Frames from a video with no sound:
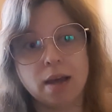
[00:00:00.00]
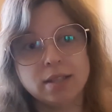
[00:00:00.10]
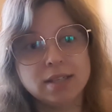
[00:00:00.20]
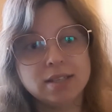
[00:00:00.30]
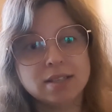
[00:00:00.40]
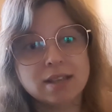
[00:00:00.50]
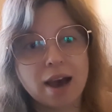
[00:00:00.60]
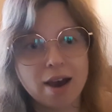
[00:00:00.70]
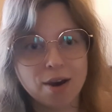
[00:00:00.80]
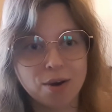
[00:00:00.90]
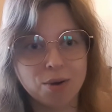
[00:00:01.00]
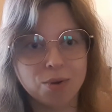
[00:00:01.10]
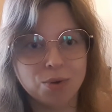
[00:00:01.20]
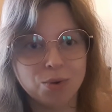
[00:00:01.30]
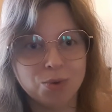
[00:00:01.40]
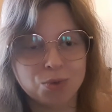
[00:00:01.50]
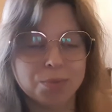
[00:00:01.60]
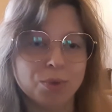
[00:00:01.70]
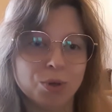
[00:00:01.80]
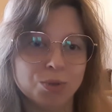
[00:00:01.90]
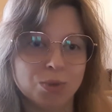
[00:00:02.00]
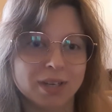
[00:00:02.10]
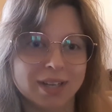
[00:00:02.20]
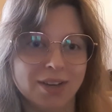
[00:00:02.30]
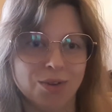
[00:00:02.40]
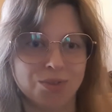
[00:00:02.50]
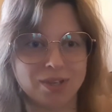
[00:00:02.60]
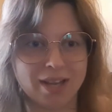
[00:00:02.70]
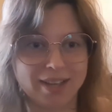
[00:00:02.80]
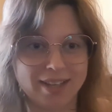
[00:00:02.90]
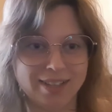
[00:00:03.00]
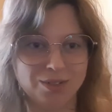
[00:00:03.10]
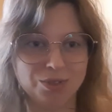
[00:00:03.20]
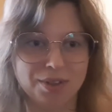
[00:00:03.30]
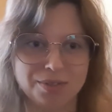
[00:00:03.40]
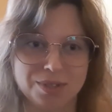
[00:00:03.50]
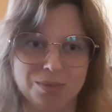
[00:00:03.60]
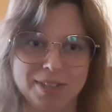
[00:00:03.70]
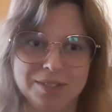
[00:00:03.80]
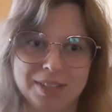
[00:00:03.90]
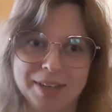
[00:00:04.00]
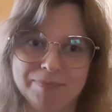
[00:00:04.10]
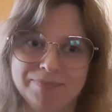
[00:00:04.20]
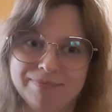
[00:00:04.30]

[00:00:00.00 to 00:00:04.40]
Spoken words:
this is how remote working looks like in 2023.